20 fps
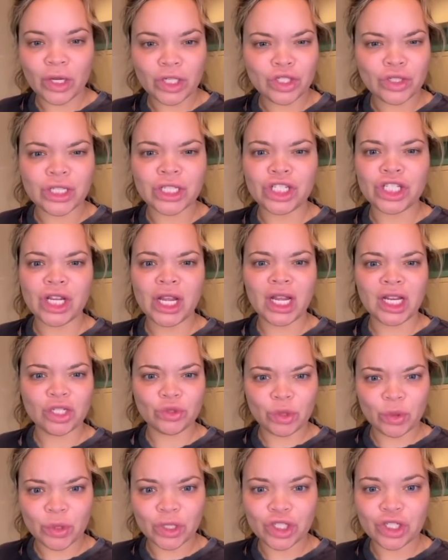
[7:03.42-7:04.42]
to change, we
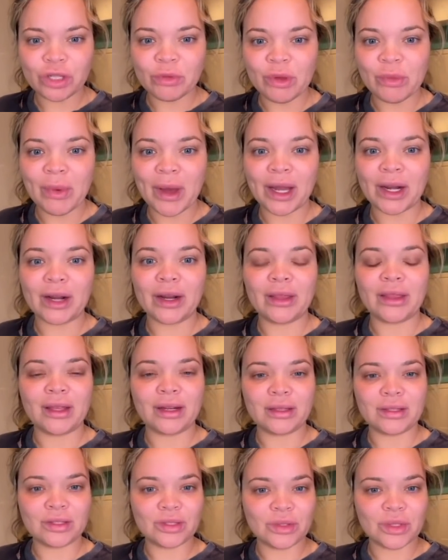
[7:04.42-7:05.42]
want you to be better. And then as
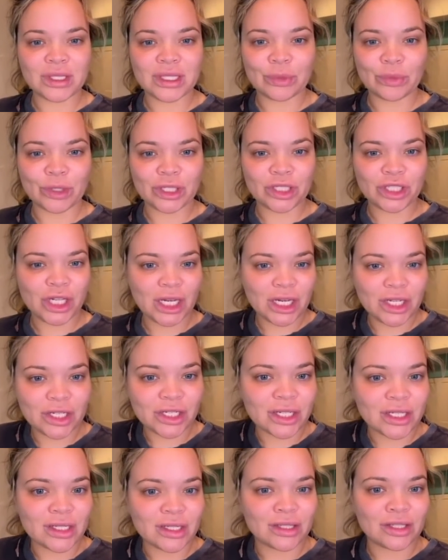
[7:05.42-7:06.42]
soon as someone changes
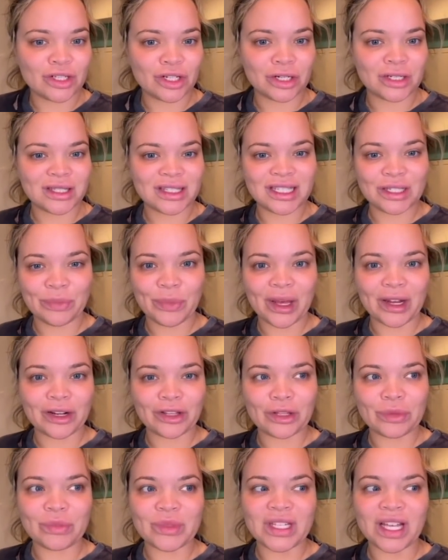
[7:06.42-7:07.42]
and starts to better
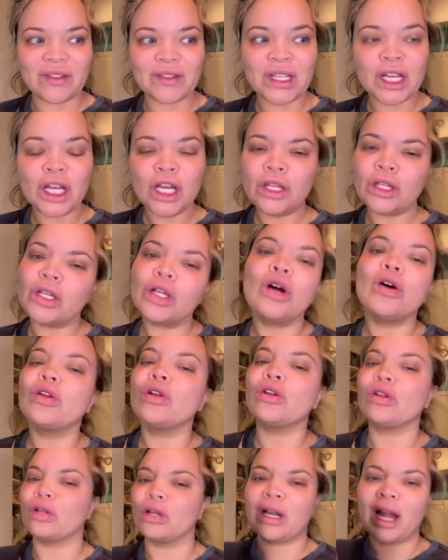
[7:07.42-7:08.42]
themselves, like, oh, no, no,
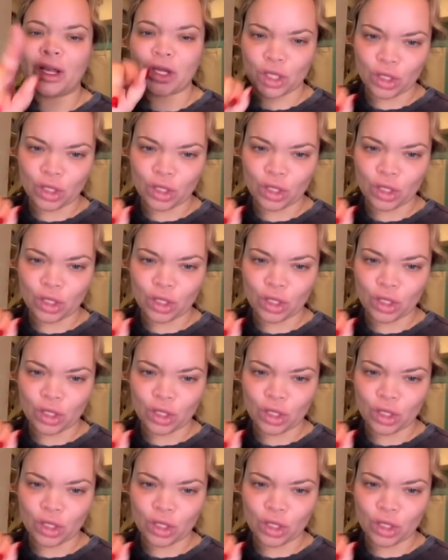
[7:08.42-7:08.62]
no, not you.